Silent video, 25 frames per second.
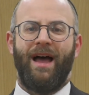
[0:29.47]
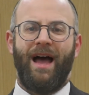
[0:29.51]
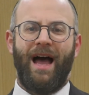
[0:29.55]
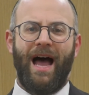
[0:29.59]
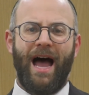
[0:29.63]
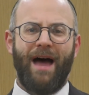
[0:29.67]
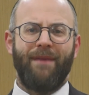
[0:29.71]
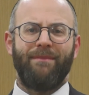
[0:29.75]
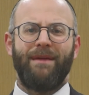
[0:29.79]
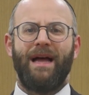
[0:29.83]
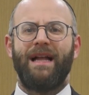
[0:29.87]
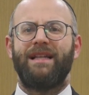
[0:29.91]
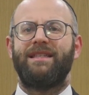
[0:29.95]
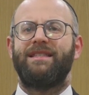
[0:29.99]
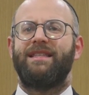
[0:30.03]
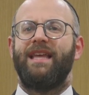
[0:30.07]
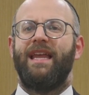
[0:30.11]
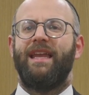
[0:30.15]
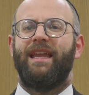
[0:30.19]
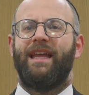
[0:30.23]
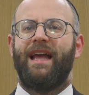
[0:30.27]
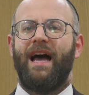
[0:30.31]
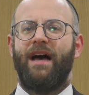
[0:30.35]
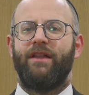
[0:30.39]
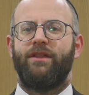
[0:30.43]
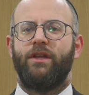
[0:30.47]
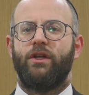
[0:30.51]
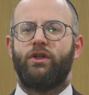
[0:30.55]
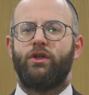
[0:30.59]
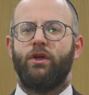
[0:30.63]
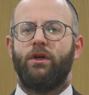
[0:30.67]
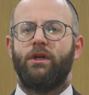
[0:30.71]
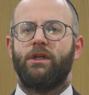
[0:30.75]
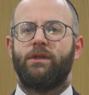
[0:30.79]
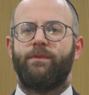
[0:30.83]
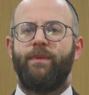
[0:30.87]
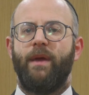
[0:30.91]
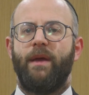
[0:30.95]
I'm not sending out the
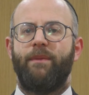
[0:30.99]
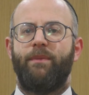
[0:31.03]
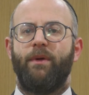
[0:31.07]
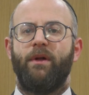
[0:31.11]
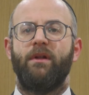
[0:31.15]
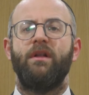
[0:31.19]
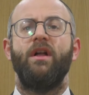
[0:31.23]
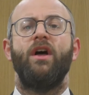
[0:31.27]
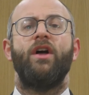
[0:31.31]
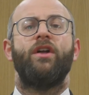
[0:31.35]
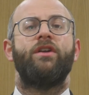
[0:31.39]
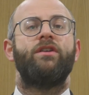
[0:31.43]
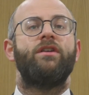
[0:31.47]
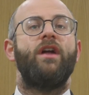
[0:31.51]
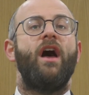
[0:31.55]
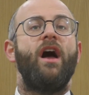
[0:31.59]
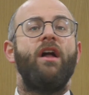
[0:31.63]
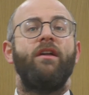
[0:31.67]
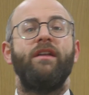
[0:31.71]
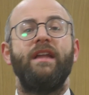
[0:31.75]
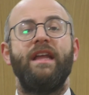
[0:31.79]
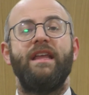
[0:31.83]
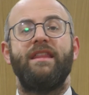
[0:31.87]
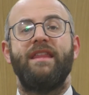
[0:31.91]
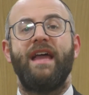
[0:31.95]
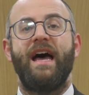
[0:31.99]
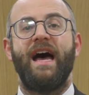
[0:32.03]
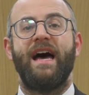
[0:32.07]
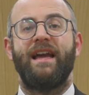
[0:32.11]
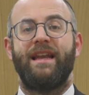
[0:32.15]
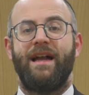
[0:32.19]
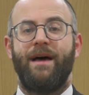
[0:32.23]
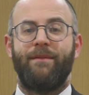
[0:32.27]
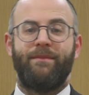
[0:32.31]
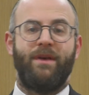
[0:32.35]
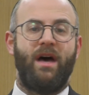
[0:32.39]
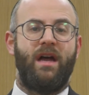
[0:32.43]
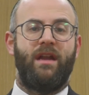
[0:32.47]
Jewish people. Not only
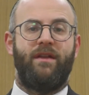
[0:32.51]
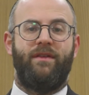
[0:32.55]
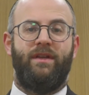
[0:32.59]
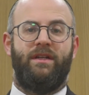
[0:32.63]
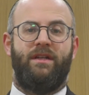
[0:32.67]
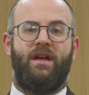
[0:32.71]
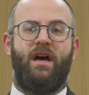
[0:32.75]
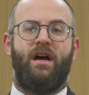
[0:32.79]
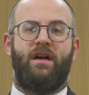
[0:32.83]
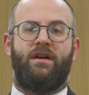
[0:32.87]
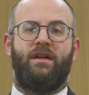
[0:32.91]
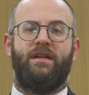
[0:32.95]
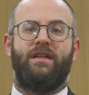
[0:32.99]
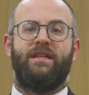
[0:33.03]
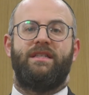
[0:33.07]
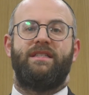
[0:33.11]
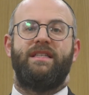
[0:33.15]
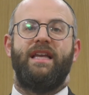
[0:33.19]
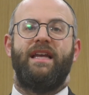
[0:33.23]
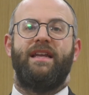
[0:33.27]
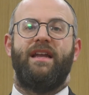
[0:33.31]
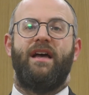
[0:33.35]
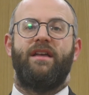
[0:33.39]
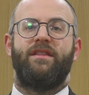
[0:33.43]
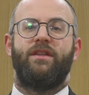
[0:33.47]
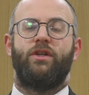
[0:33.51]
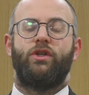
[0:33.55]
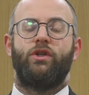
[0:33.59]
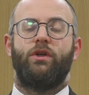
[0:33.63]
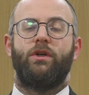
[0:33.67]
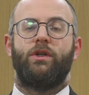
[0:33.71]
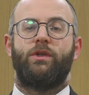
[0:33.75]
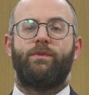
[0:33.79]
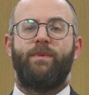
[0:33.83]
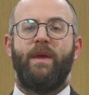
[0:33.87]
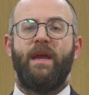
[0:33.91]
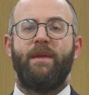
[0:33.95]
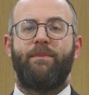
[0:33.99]
that, I'm not even not going to send out the
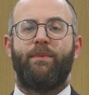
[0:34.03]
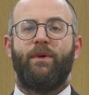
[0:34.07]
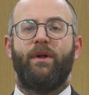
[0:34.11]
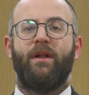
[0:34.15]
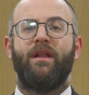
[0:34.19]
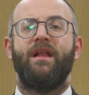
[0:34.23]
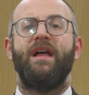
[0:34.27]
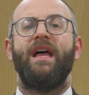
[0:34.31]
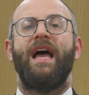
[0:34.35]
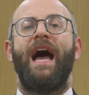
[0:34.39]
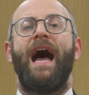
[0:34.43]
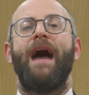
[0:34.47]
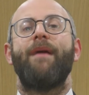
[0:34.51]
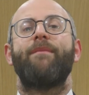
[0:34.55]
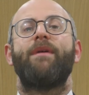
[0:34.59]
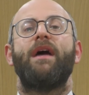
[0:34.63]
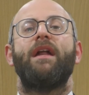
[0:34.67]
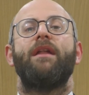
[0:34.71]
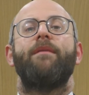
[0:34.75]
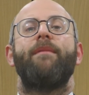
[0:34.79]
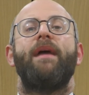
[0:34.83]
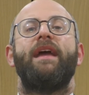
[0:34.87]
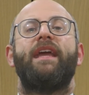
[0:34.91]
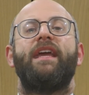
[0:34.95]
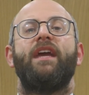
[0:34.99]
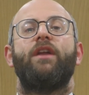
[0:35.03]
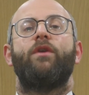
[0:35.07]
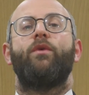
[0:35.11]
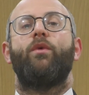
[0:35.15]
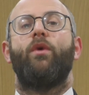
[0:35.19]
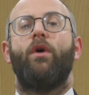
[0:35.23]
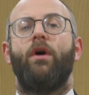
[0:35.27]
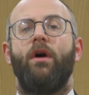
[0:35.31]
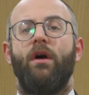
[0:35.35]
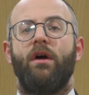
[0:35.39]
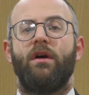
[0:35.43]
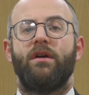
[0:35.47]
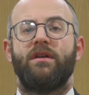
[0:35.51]
Jewish people. I'm going to make it
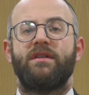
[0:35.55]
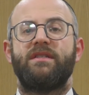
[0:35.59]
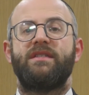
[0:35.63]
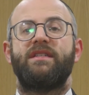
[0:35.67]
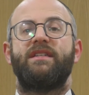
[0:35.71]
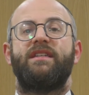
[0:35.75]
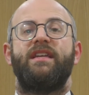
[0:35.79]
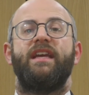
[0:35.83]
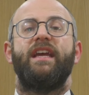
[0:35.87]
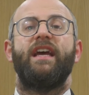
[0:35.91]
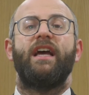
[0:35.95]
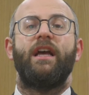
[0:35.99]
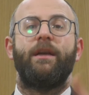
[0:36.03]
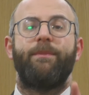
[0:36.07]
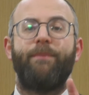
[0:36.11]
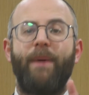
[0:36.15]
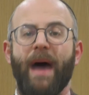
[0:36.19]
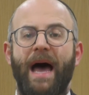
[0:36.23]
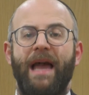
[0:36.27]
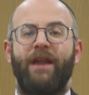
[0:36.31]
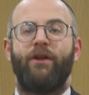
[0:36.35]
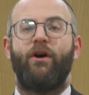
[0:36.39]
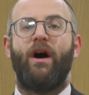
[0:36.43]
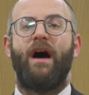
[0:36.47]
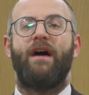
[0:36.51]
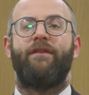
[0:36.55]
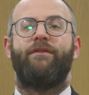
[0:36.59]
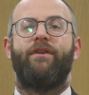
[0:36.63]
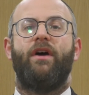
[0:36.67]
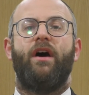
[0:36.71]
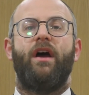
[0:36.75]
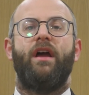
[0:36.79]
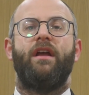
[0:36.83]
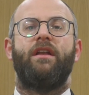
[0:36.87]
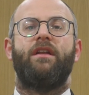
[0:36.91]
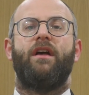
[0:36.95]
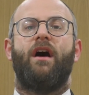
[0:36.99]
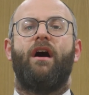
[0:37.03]
worse. Tichbad
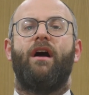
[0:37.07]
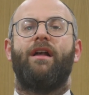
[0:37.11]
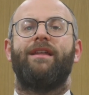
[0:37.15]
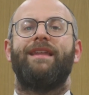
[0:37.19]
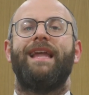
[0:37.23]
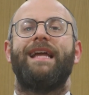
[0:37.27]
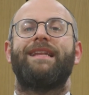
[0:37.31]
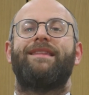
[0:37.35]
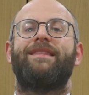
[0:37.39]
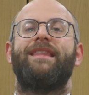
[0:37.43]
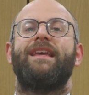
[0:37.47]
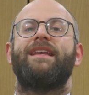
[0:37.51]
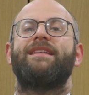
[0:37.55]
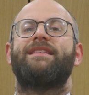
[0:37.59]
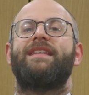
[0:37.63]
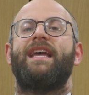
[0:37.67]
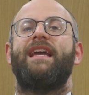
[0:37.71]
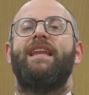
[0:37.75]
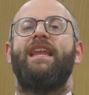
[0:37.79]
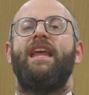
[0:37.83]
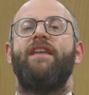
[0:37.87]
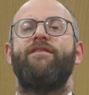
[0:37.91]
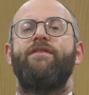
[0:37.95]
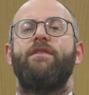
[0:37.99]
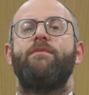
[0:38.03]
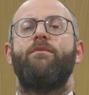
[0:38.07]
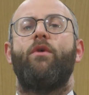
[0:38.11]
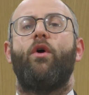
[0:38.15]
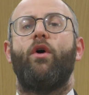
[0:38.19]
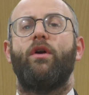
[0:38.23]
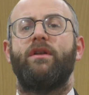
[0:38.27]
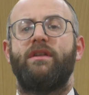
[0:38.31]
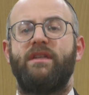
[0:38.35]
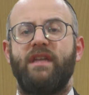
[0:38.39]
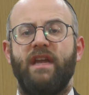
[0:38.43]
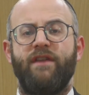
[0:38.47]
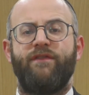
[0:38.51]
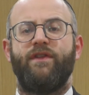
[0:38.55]
ha'avoda. Let things get even more
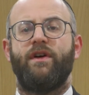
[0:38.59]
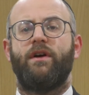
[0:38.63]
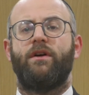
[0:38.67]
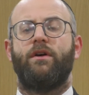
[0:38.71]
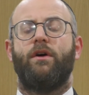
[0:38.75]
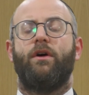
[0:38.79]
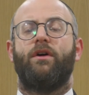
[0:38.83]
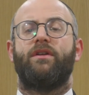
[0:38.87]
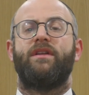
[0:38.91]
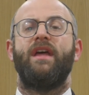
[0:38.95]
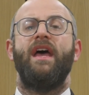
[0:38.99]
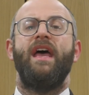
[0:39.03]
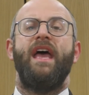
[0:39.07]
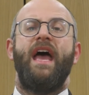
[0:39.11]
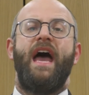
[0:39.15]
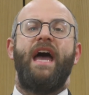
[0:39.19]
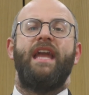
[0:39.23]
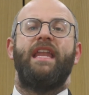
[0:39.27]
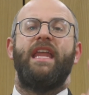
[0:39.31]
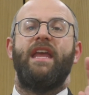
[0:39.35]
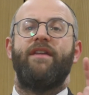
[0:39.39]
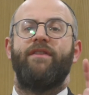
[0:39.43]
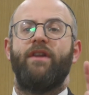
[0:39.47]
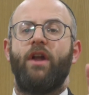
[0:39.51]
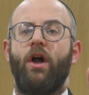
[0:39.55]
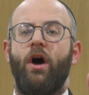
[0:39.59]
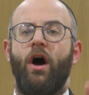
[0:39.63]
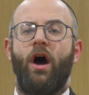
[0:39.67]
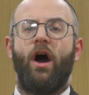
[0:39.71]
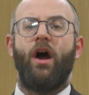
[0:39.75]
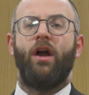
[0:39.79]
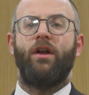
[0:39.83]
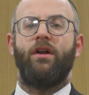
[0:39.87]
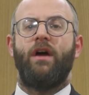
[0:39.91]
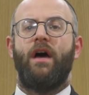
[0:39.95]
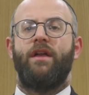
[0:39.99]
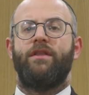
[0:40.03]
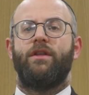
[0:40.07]
difficult and even
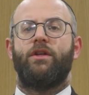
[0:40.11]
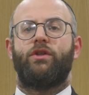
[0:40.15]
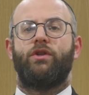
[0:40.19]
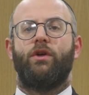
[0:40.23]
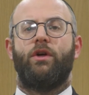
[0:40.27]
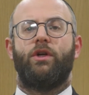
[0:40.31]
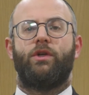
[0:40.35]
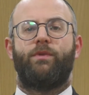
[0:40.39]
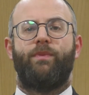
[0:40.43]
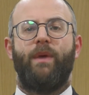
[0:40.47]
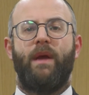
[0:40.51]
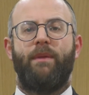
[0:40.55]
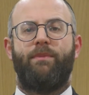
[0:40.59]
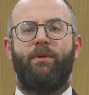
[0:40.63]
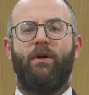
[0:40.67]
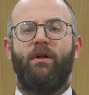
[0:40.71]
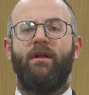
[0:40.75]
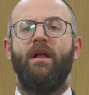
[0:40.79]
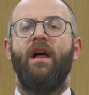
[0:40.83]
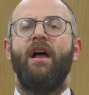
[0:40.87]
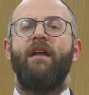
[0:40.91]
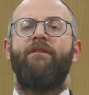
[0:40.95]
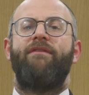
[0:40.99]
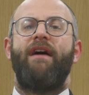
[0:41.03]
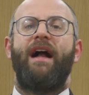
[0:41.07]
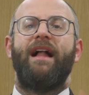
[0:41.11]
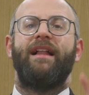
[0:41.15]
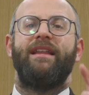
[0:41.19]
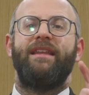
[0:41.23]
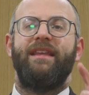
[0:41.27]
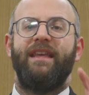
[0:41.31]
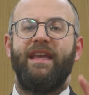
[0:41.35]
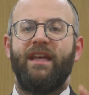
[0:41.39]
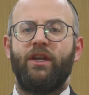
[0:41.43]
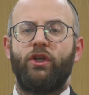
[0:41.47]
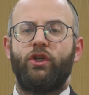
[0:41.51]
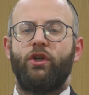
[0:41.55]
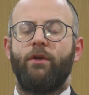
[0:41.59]
harder on the Jewish people. Val
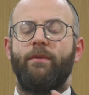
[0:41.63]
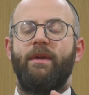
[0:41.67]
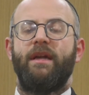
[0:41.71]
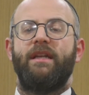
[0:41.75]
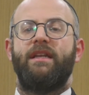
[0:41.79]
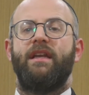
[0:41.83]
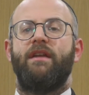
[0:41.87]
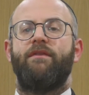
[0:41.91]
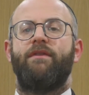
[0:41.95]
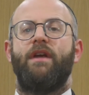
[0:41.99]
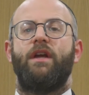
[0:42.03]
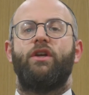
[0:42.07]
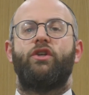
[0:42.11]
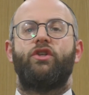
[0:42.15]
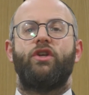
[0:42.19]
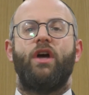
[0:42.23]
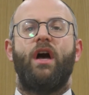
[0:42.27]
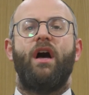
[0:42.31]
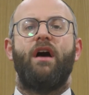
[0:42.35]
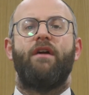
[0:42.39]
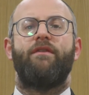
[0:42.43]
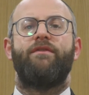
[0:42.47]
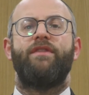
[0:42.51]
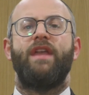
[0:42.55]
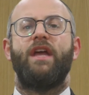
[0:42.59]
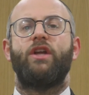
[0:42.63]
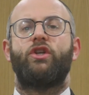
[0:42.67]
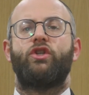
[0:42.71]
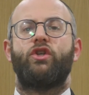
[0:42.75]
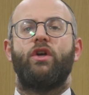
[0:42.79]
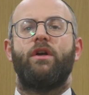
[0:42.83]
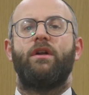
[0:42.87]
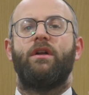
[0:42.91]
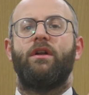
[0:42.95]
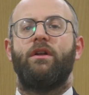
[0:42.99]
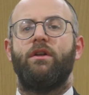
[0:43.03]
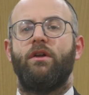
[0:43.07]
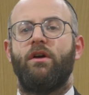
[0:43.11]
yishu v'divrei shov. They
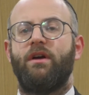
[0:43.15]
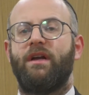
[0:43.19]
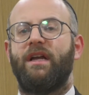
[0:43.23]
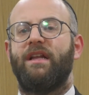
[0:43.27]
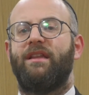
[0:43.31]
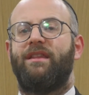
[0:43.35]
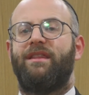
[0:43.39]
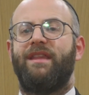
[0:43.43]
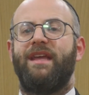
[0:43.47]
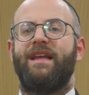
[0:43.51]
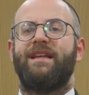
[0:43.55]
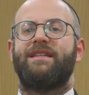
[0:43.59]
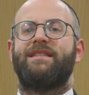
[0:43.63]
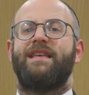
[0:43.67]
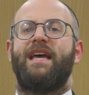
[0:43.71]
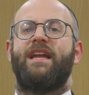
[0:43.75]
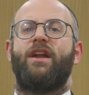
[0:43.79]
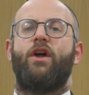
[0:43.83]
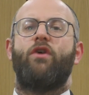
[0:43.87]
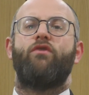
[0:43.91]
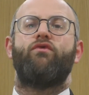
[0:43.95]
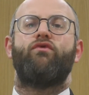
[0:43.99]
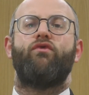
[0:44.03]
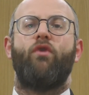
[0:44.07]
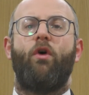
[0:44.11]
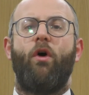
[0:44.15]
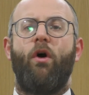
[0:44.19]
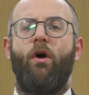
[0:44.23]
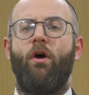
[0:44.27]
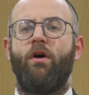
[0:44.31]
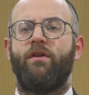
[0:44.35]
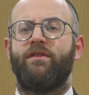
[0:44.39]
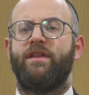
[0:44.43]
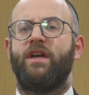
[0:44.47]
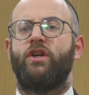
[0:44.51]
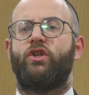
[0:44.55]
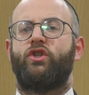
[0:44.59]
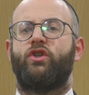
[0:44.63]
shouldn't look at things that are
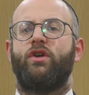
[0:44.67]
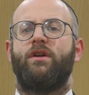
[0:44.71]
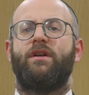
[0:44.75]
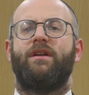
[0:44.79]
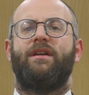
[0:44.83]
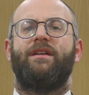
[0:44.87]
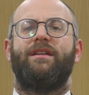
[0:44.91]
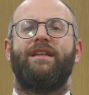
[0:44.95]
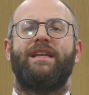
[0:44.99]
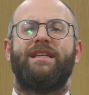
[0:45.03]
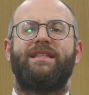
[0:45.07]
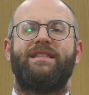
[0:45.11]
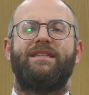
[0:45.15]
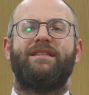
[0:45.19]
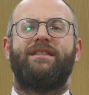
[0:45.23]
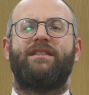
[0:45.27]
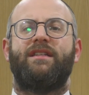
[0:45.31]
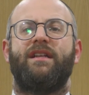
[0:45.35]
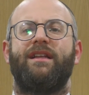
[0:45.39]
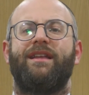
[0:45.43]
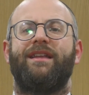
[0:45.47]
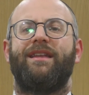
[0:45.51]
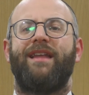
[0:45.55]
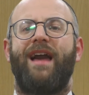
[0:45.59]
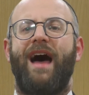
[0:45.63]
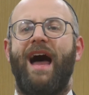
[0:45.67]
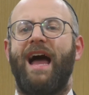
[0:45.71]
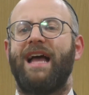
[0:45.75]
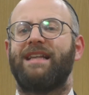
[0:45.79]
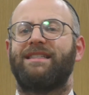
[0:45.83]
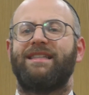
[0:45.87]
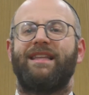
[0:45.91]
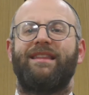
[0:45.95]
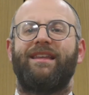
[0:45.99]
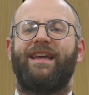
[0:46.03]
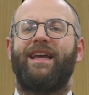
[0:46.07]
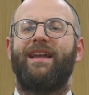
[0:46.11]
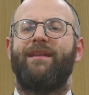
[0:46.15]
wrong. They shouldn't listen to lies
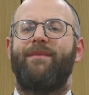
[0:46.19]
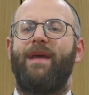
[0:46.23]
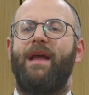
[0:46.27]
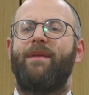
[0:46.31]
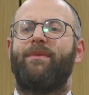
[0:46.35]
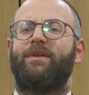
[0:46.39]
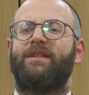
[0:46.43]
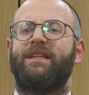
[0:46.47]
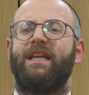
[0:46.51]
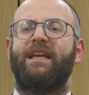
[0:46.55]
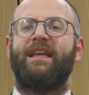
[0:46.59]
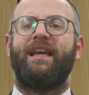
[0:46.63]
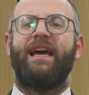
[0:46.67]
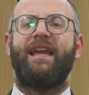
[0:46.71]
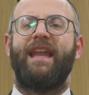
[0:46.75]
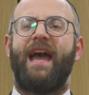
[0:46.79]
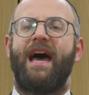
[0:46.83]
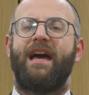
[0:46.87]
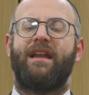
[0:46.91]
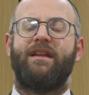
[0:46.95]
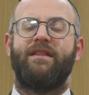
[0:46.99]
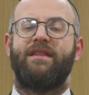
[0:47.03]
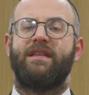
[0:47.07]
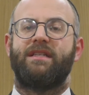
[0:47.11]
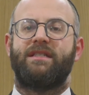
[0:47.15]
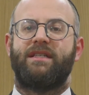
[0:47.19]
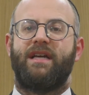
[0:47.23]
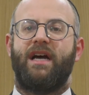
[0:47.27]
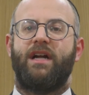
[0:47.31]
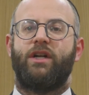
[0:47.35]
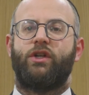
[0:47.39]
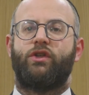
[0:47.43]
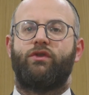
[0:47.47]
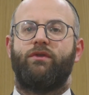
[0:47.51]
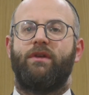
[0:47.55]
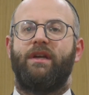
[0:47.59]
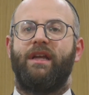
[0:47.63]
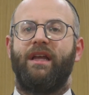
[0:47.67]
that they're going to be able to get out of this
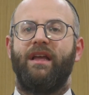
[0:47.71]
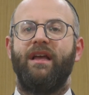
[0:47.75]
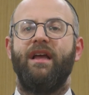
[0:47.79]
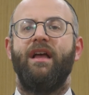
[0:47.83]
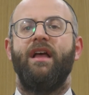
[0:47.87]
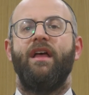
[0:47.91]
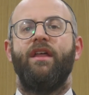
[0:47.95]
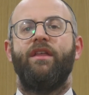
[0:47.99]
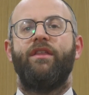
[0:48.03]
country.